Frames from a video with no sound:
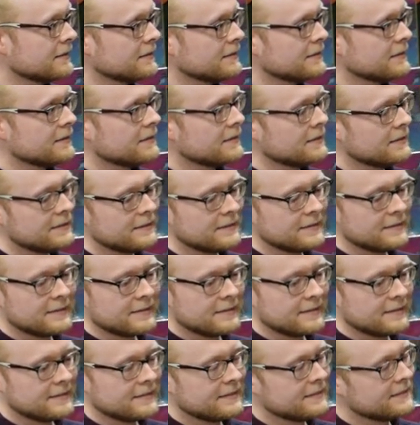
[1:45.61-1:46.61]

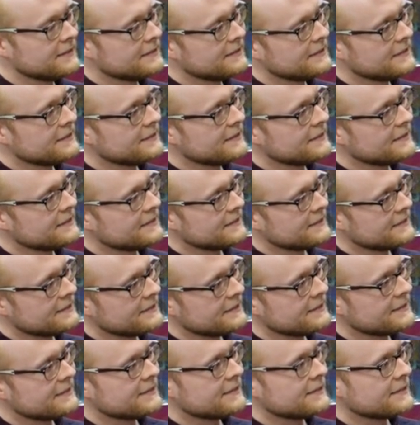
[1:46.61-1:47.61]

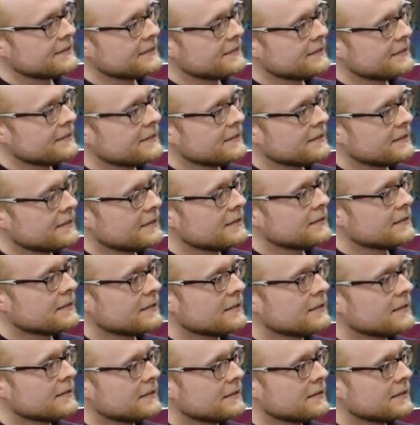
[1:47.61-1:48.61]

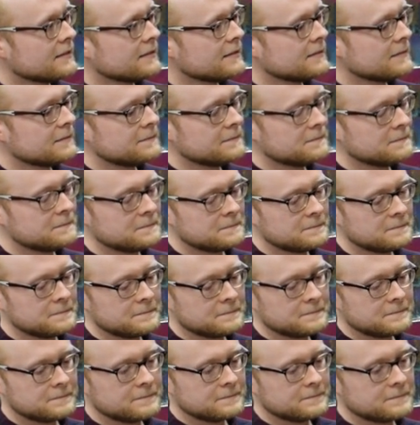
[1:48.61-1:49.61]

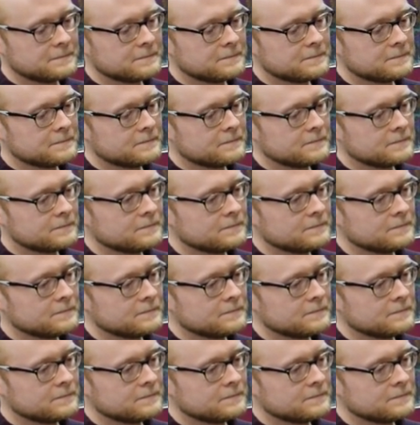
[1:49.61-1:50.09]
No words are spoken by the person on screen.